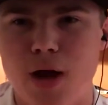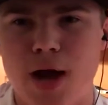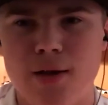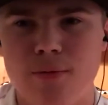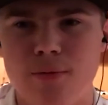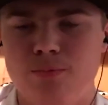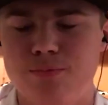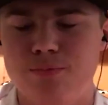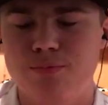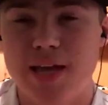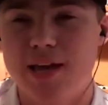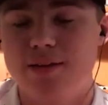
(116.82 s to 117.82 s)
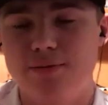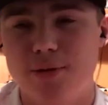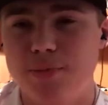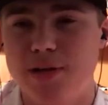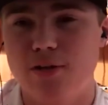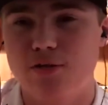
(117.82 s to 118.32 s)
I didn't get
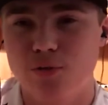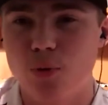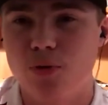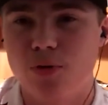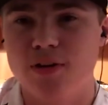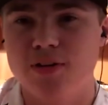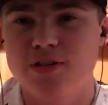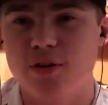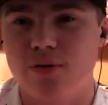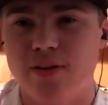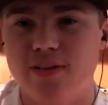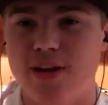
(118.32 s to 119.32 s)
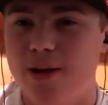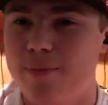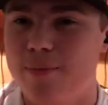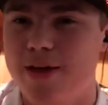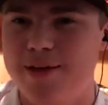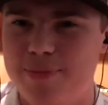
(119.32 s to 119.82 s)
the PS4 until they
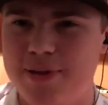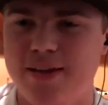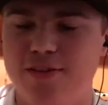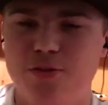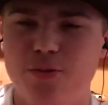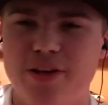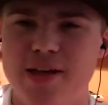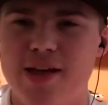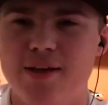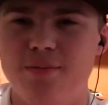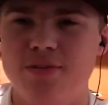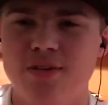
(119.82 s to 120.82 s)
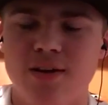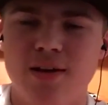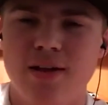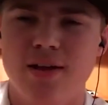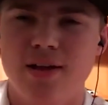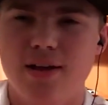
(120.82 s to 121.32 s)
stopped making PS3 games.
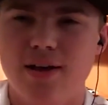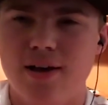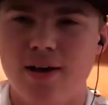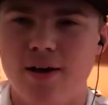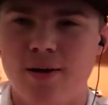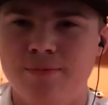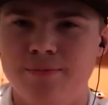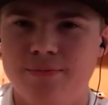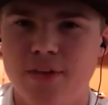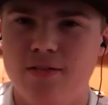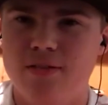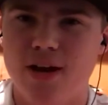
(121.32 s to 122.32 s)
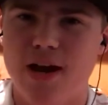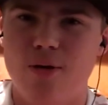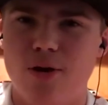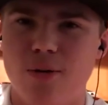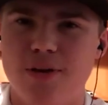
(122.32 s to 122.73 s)
That's kind of how